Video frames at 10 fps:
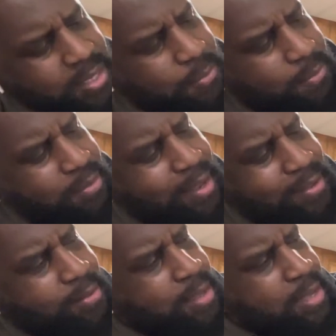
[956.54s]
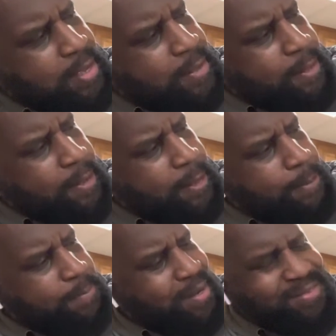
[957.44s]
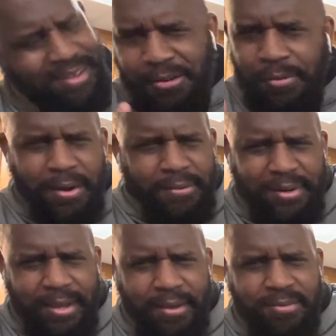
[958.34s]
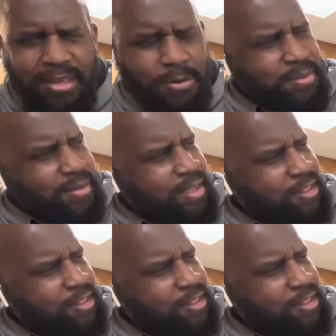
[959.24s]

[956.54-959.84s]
he was like in his underground days. He wasn't as